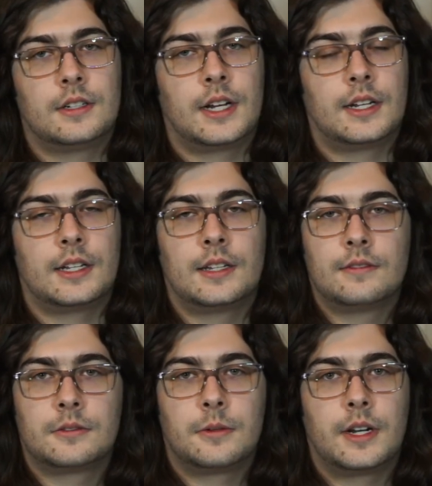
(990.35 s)
And at
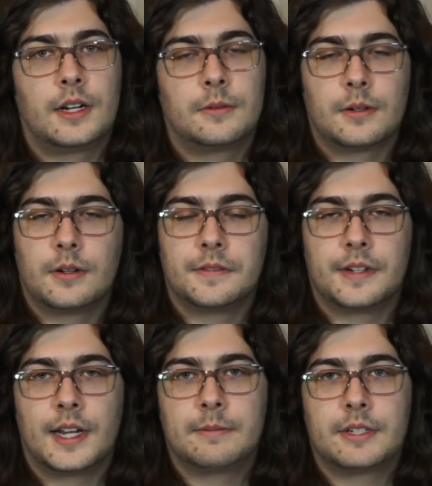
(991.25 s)
level 20 here, we'll go
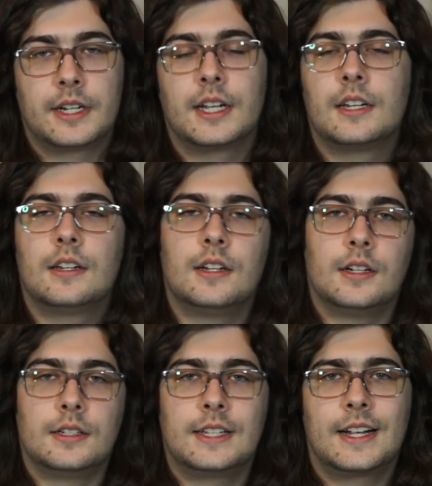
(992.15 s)
over damage again.
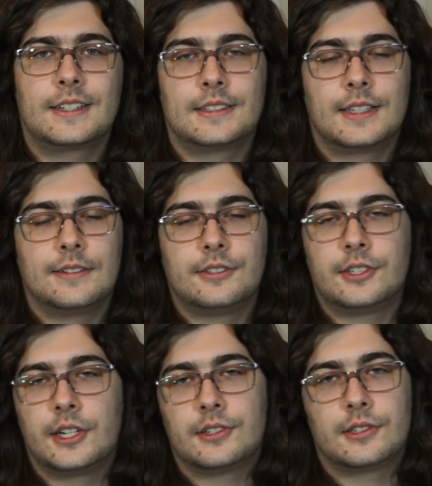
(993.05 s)
Our tactics haven't
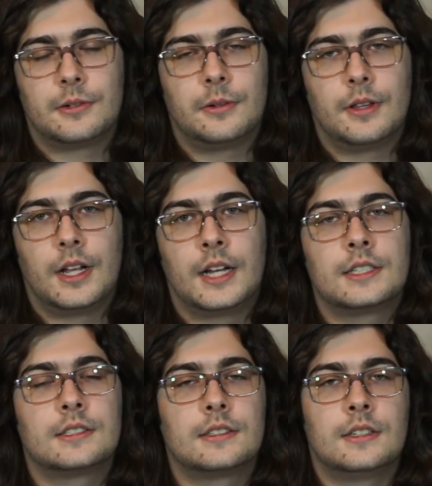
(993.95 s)
changed a whole
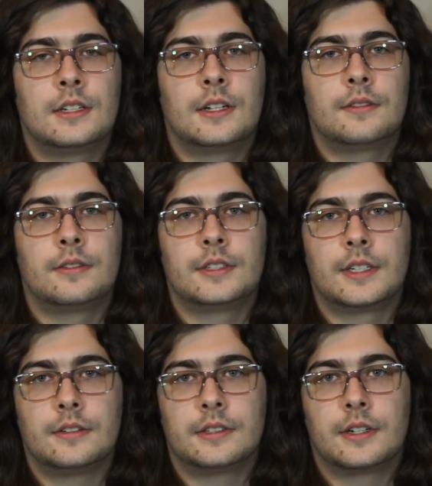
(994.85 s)
lot for
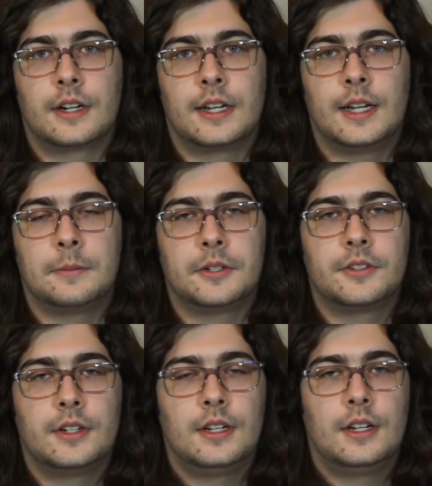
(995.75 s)
single target damage.